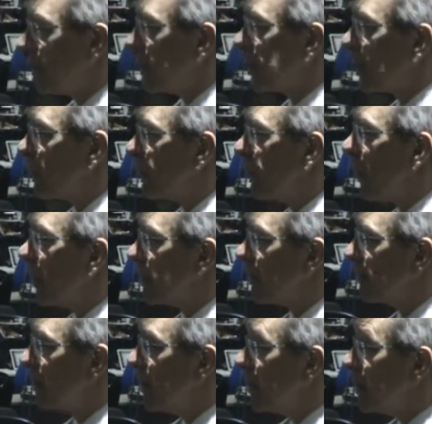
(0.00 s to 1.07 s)
that we can
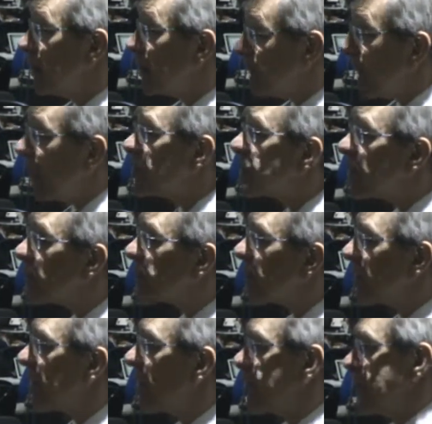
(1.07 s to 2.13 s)
follow. Now it's up
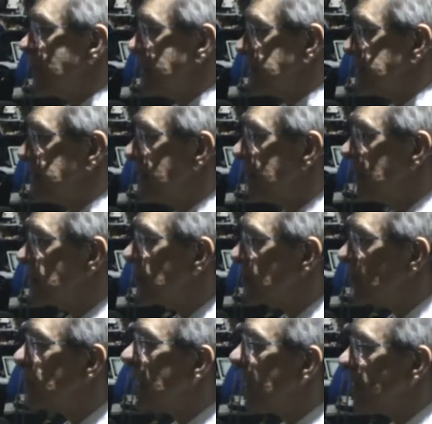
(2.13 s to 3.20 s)
to the governments
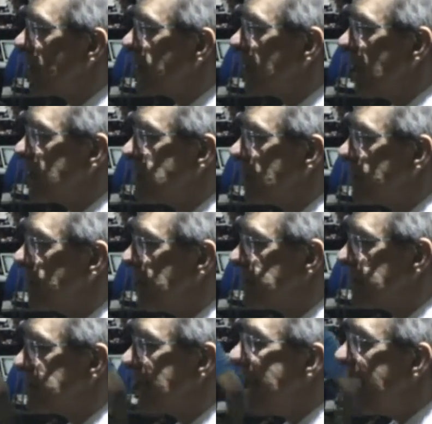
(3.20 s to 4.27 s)
to do that on a national
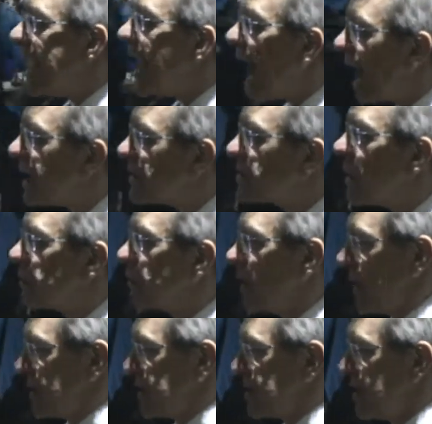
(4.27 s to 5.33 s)
basis. And it's up
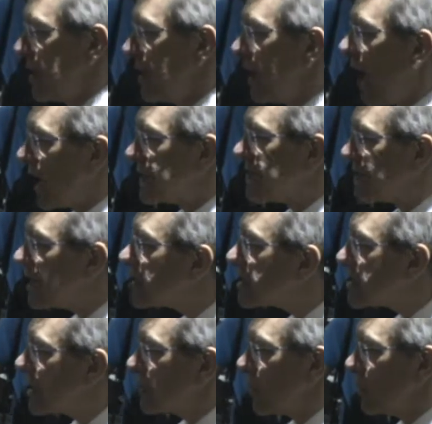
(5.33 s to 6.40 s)
to us, as
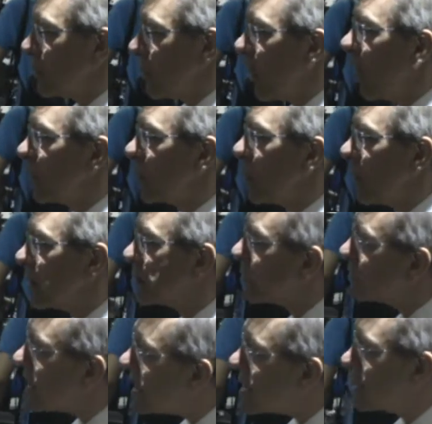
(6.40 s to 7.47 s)
citizens of the
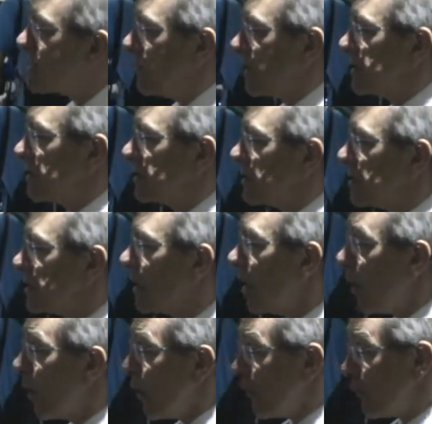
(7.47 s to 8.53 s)
world, to take the messages
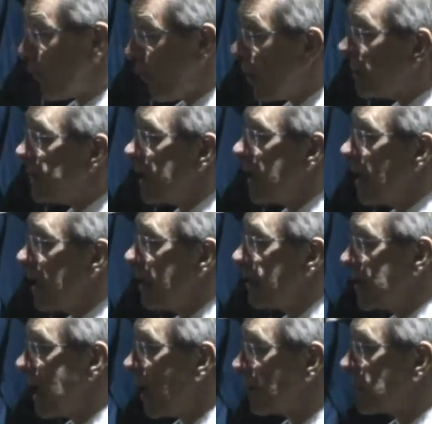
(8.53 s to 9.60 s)
from
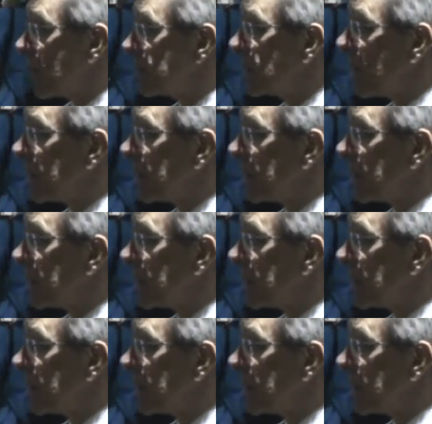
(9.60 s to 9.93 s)
the outcome